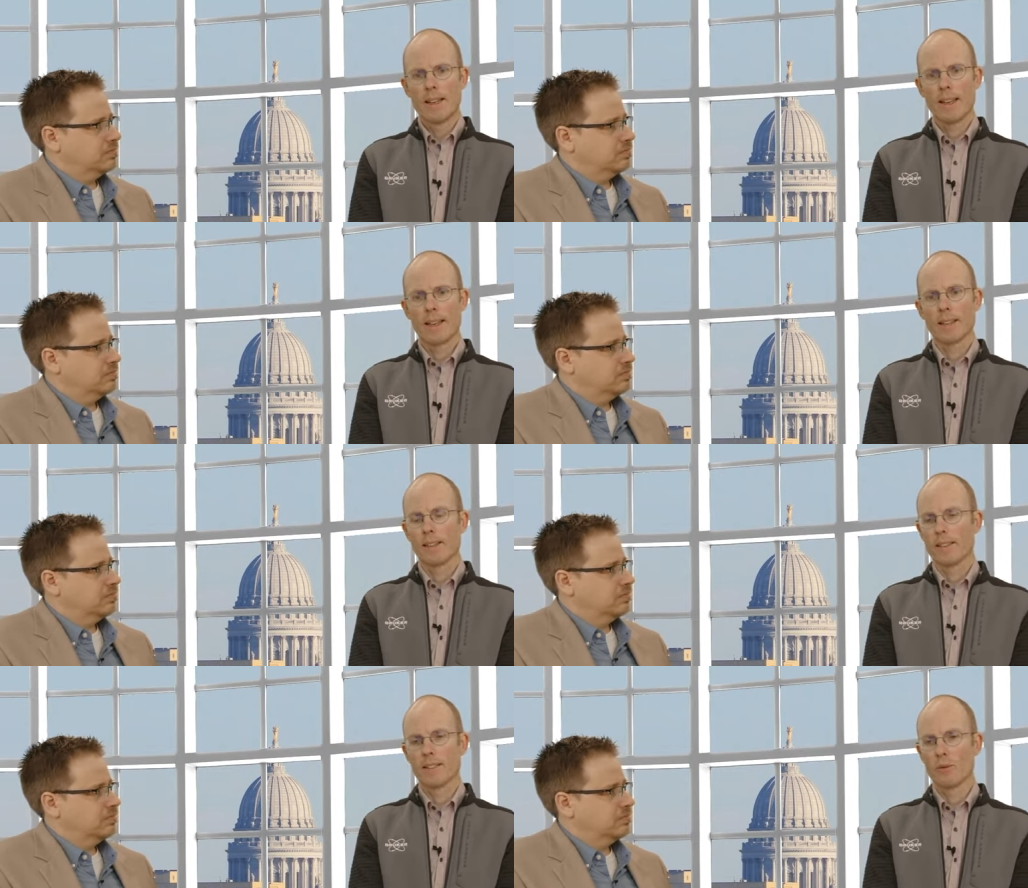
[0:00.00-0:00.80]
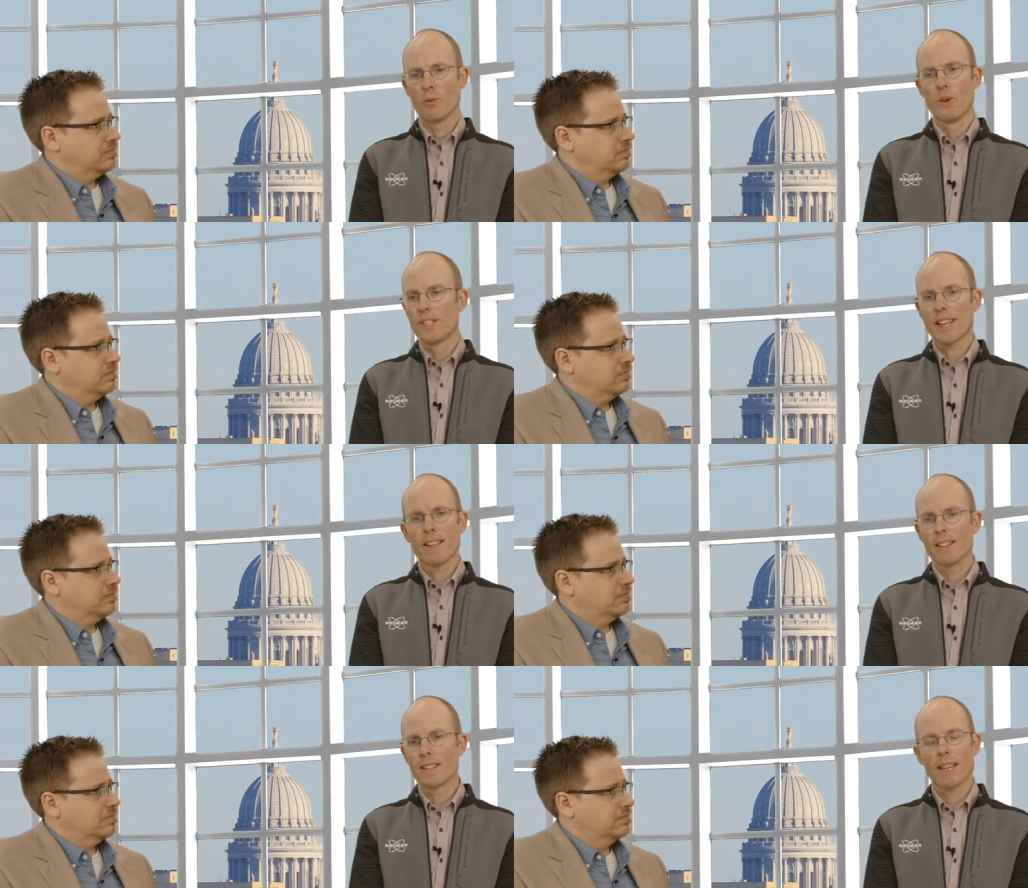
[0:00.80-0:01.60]
Speaker 1: And we
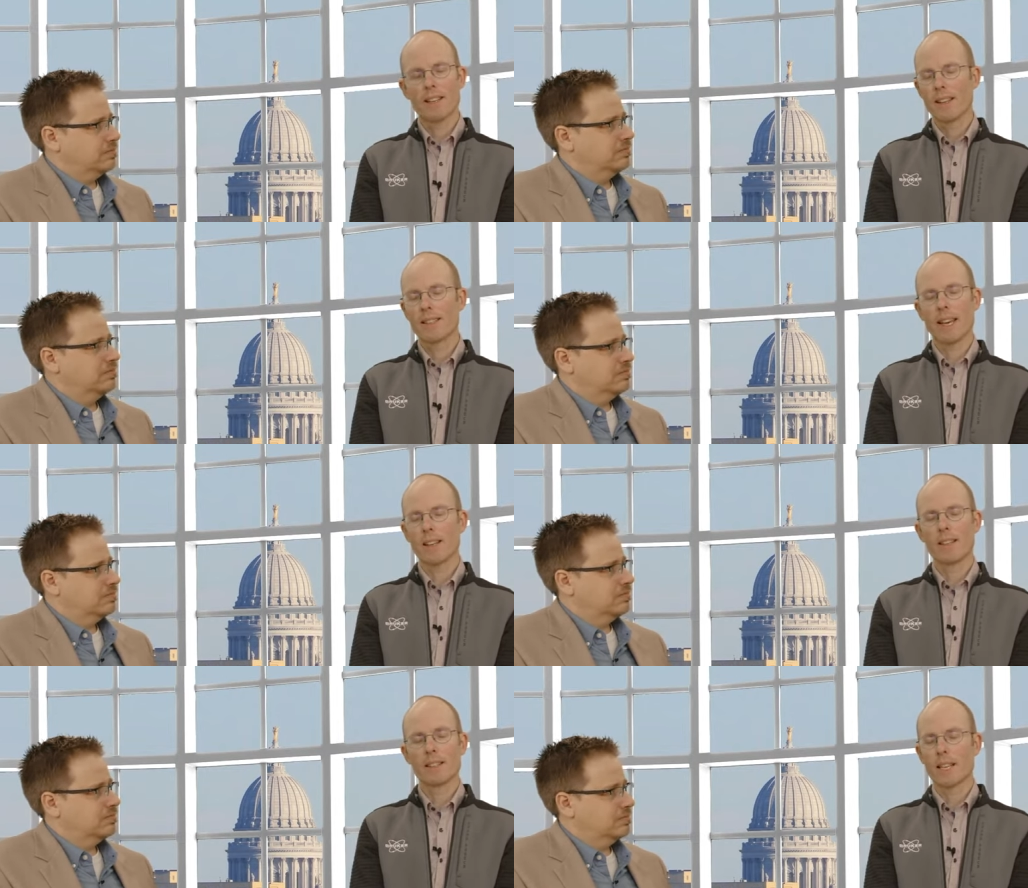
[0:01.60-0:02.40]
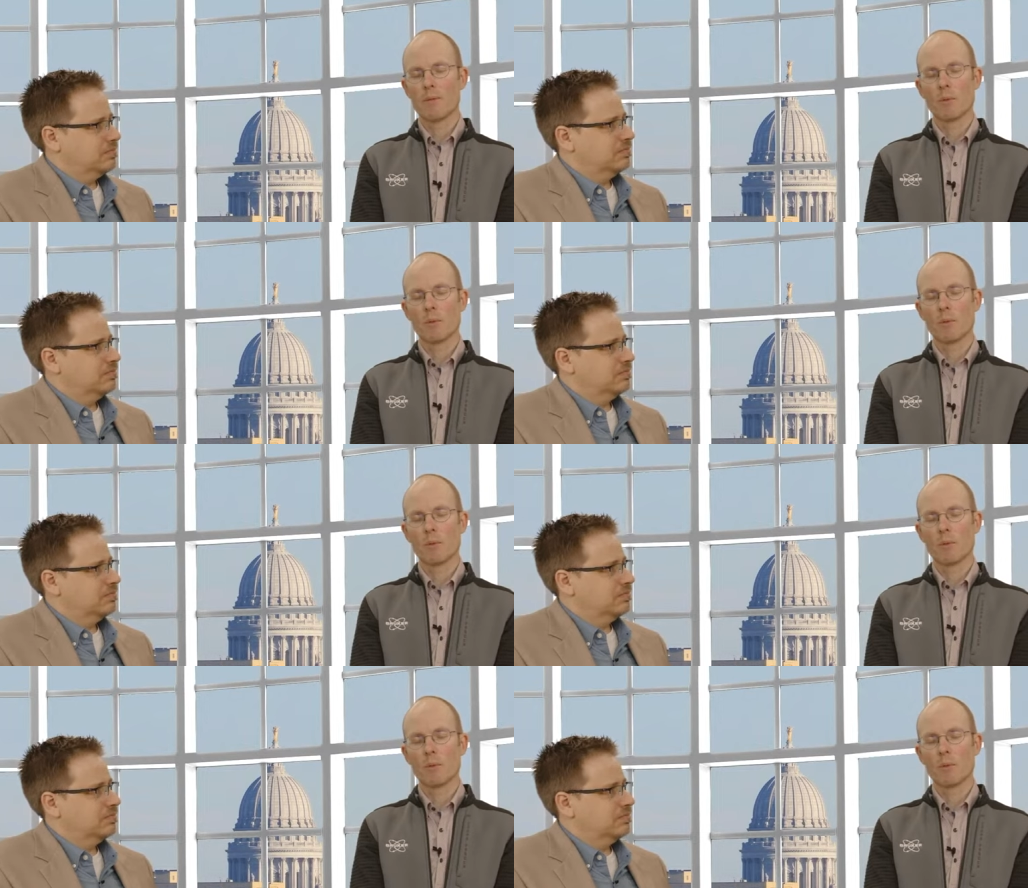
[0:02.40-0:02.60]
scanned exactly the same